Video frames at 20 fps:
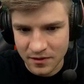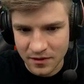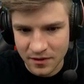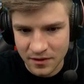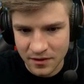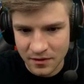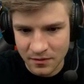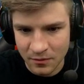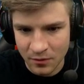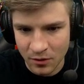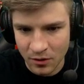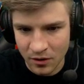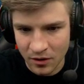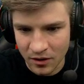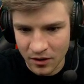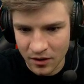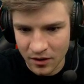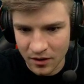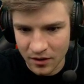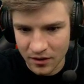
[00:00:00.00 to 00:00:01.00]
some,
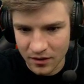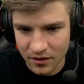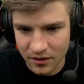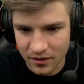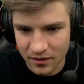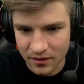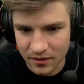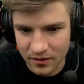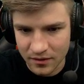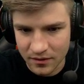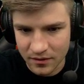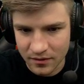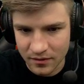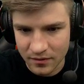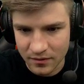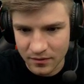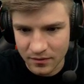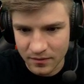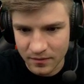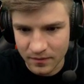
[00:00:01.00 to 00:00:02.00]
more
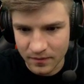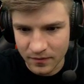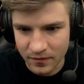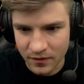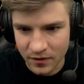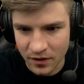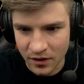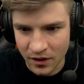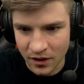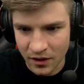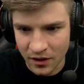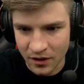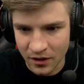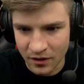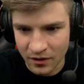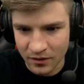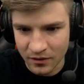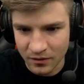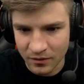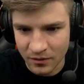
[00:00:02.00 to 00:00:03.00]
Oh.
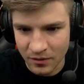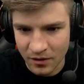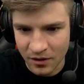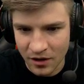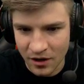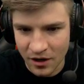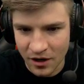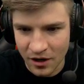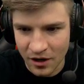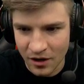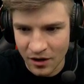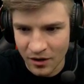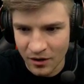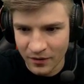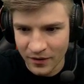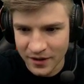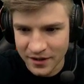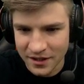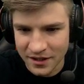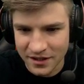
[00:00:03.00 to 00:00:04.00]
Oh, whoa,
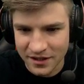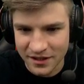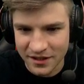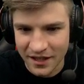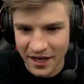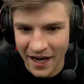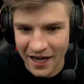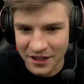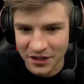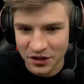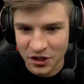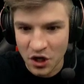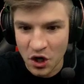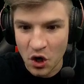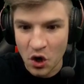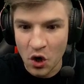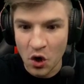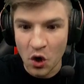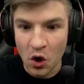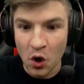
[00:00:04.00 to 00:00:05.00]
this is sketch. Yeah, so
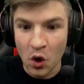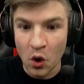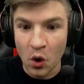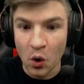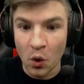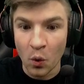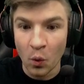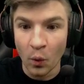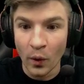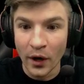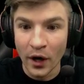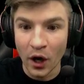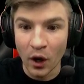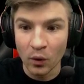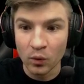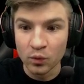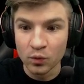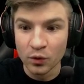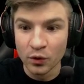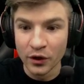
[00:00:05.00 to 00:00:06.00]
this takes us like all We are
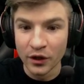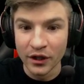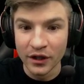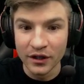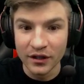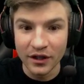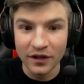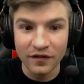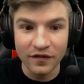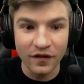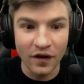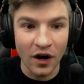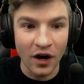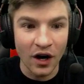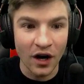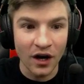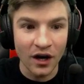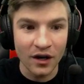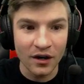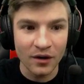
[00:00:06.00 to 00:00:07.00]
over. really
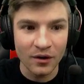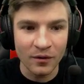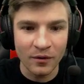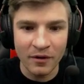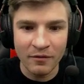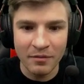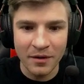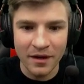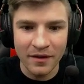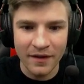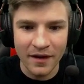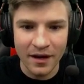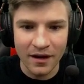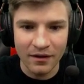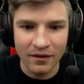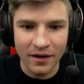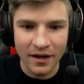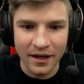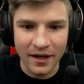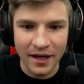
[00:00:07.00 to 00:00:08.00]
far. We've been in there,
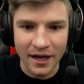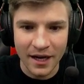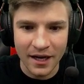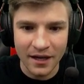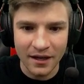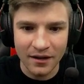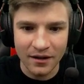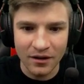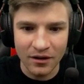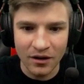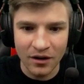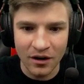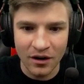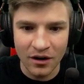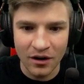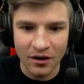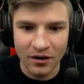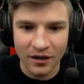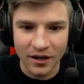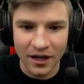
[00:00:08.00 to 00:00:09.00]
right? Yeah.
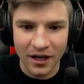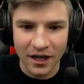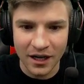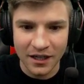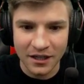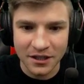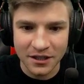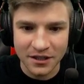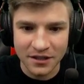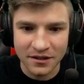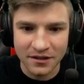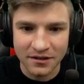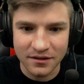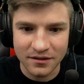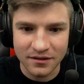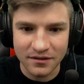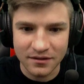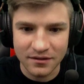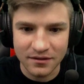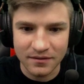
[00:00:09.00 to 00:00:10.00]
Oh gosh.
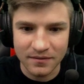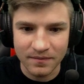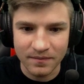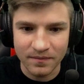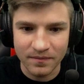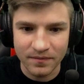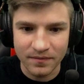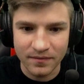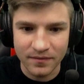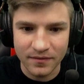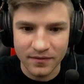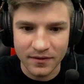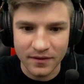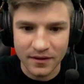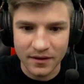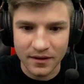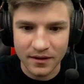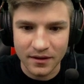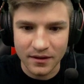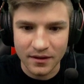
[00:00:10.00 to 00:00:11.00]
We need to
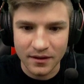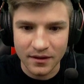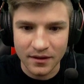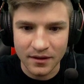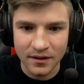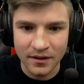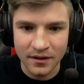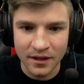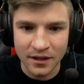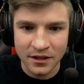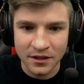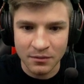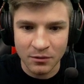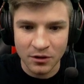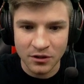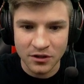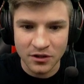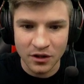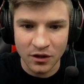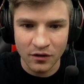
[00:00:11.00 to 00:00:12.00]
mark this. Wait, no, There's no, no,
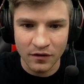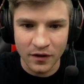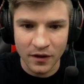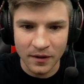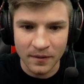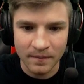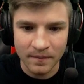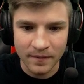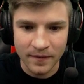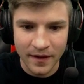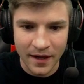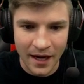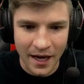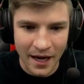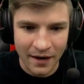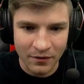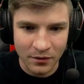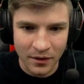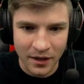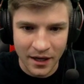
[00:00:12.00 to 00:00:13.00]
everyone silver. out. Yeah, yeah
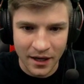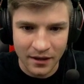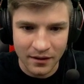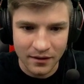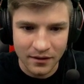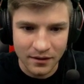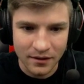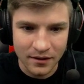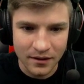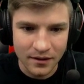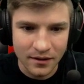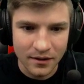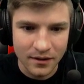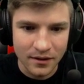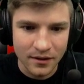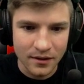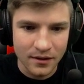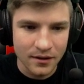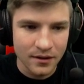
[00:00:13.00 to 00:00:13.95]
everyone we need, out. We need to do some.